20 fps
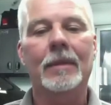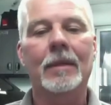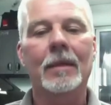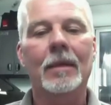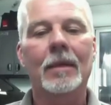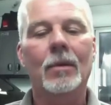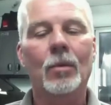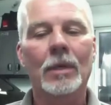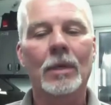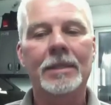
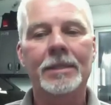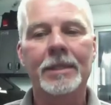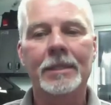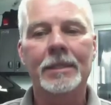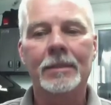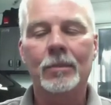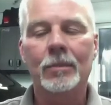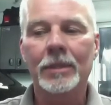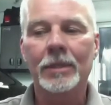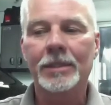Which
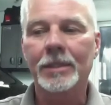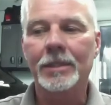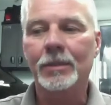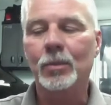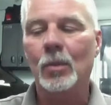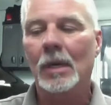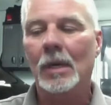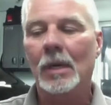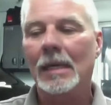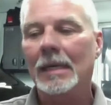is
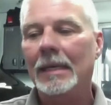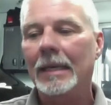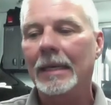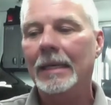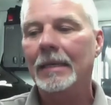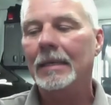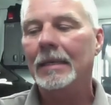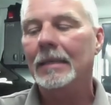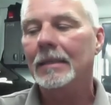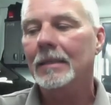
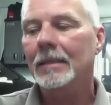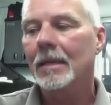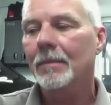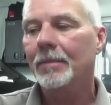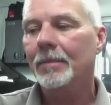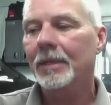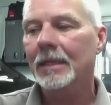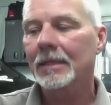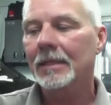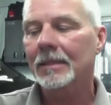why
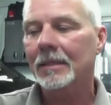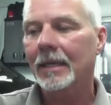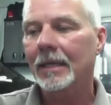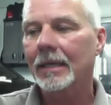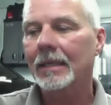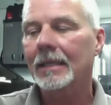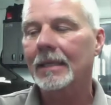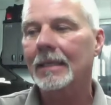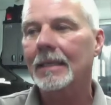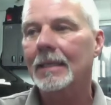companies
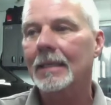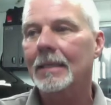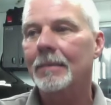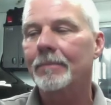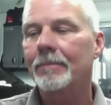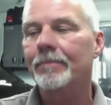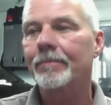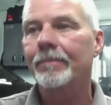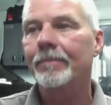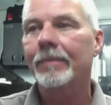like
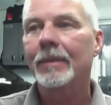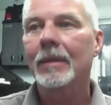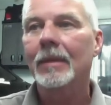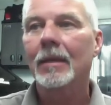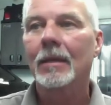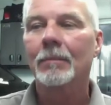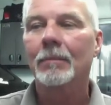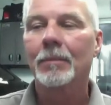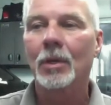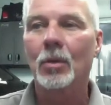
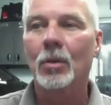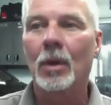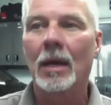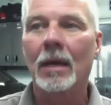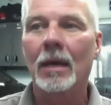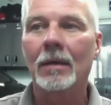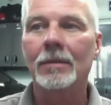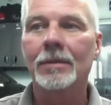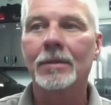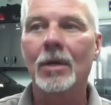
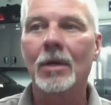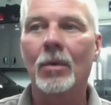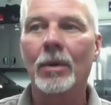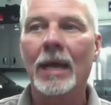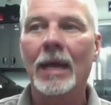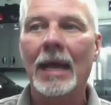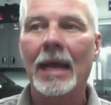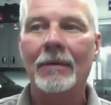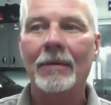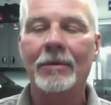Meguiar's
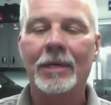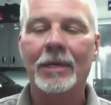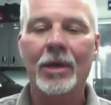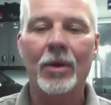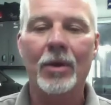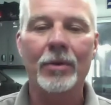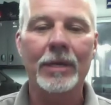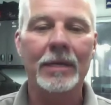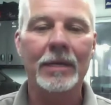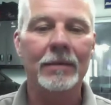don't have a
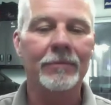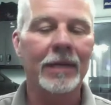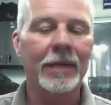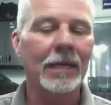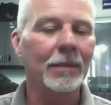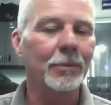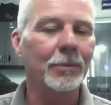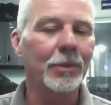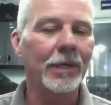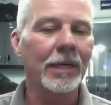coating
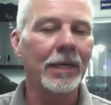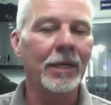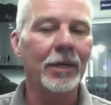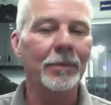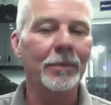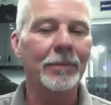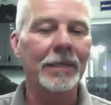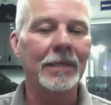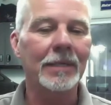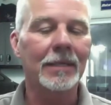available
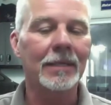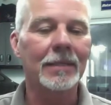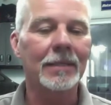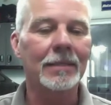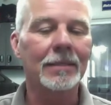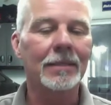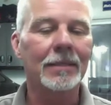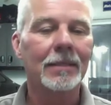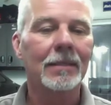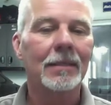here
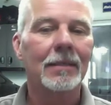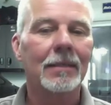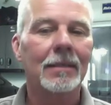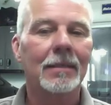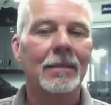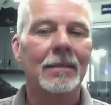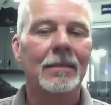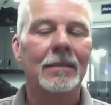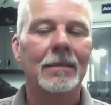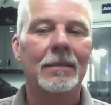because
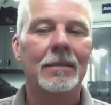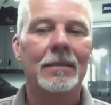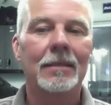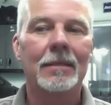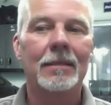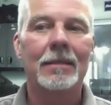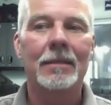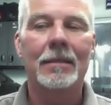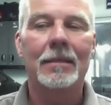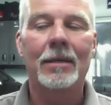
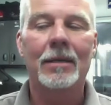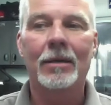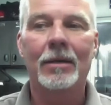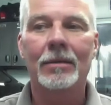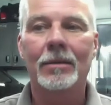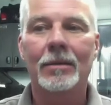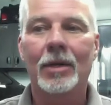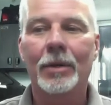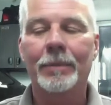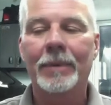
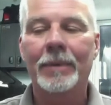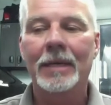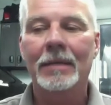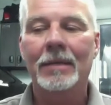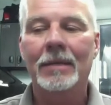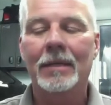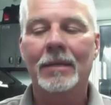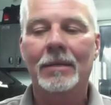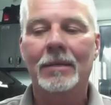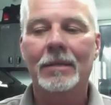their
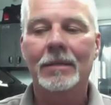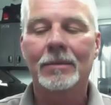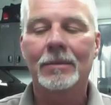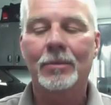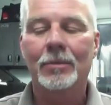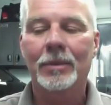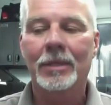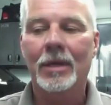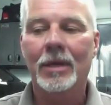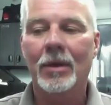big deal is
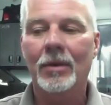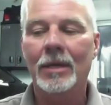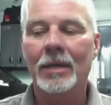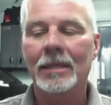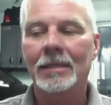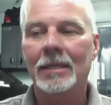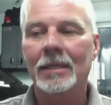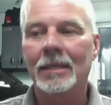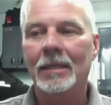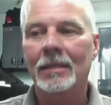with
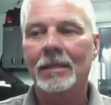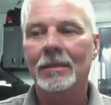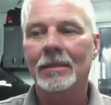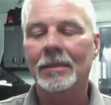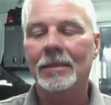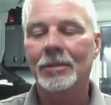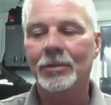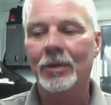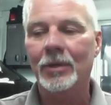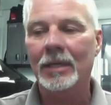coatings is
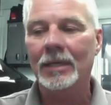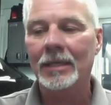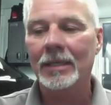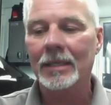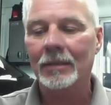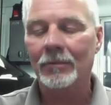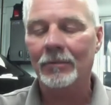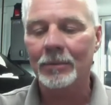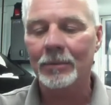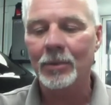strictly
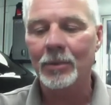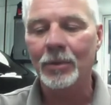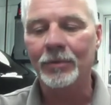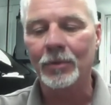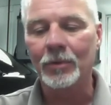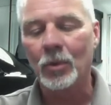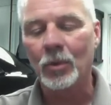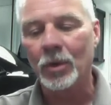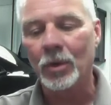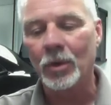to remove
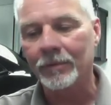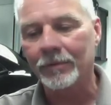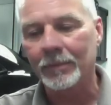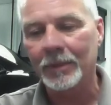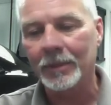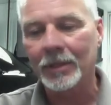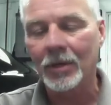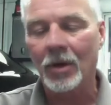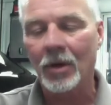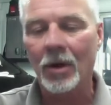the water
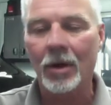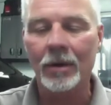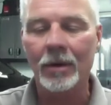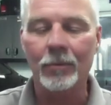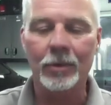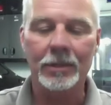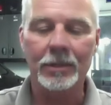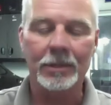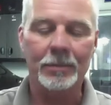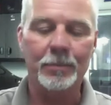from the car,
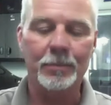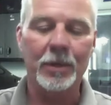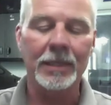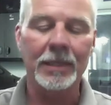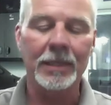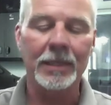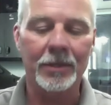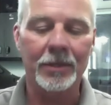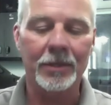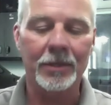which
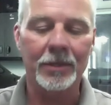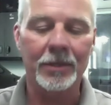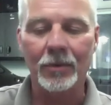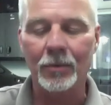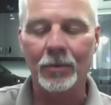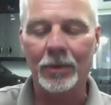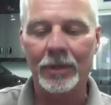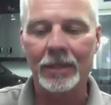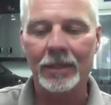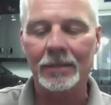brings the dirt
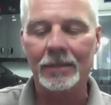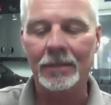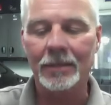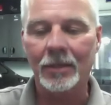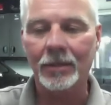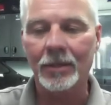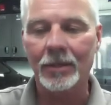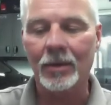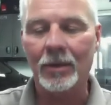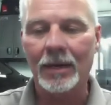with it,
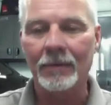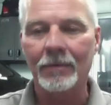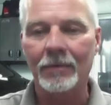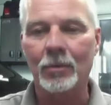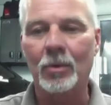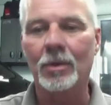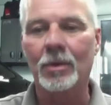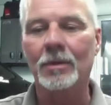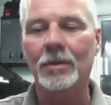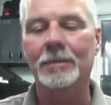so you don't have the
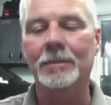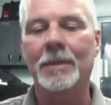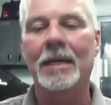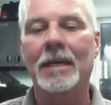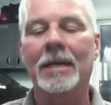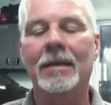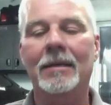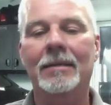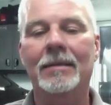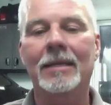water
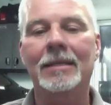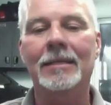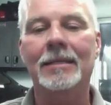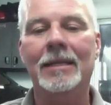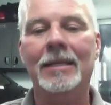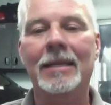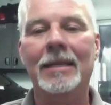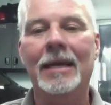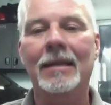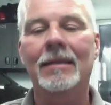spotting and things
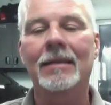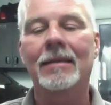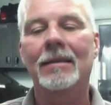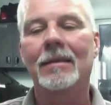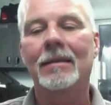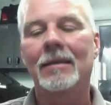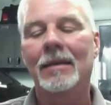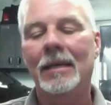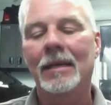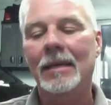like that.
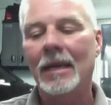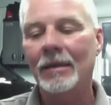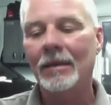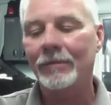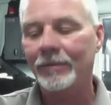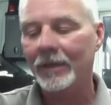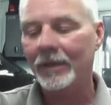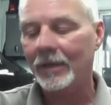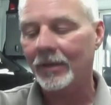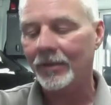And they
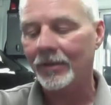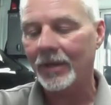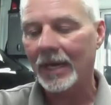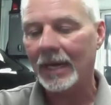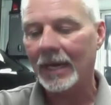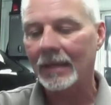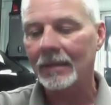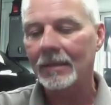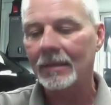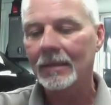feel
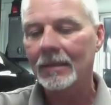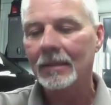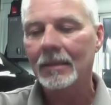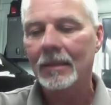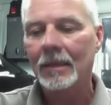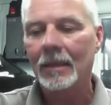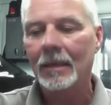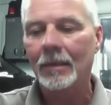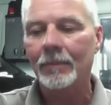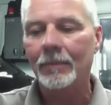that
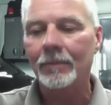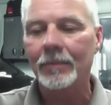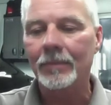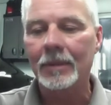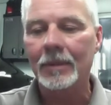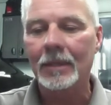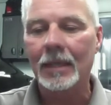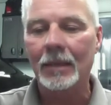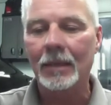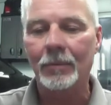
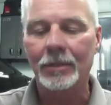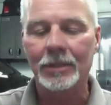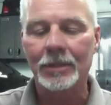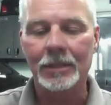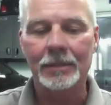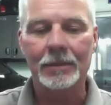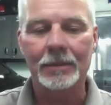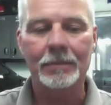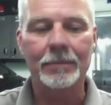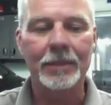it would
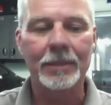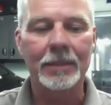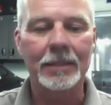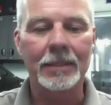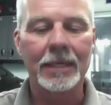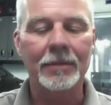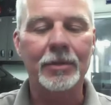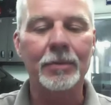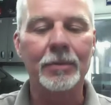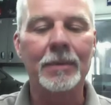just
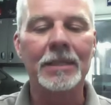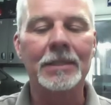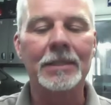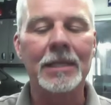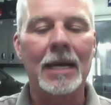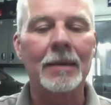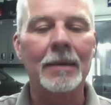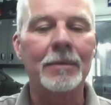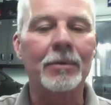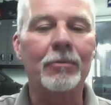take too much
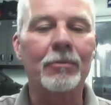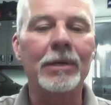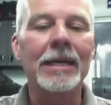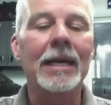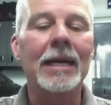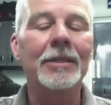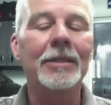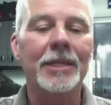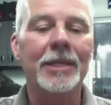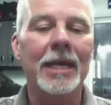time to
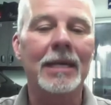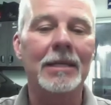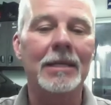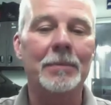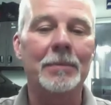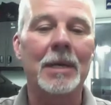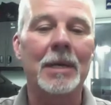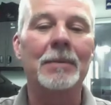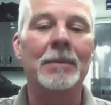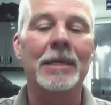re-educate the
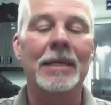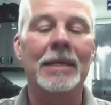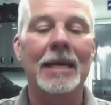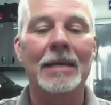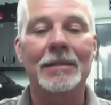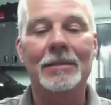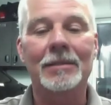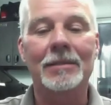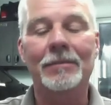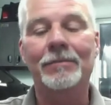public
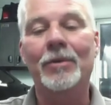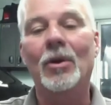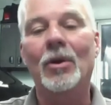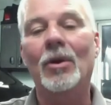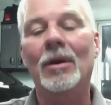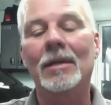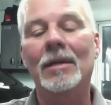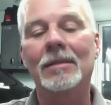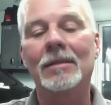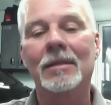as
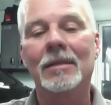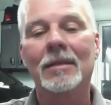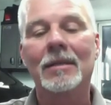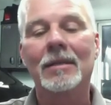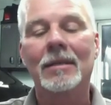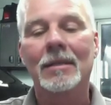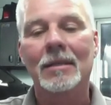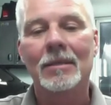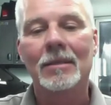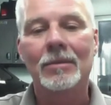far as
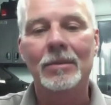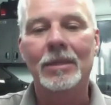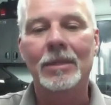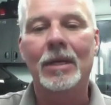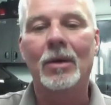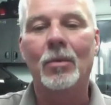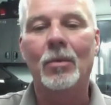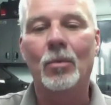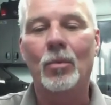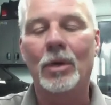
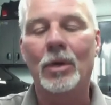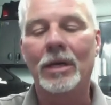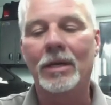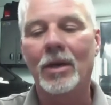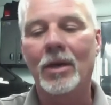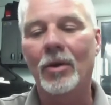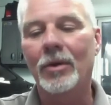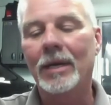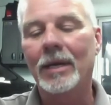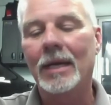what a
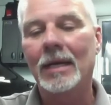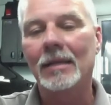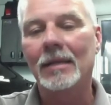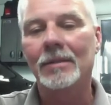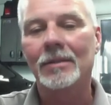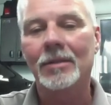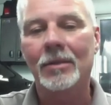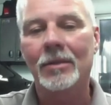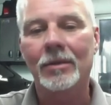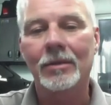coating
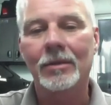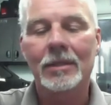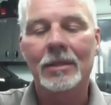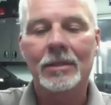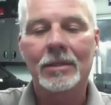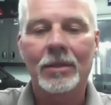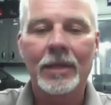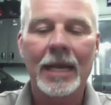is. So they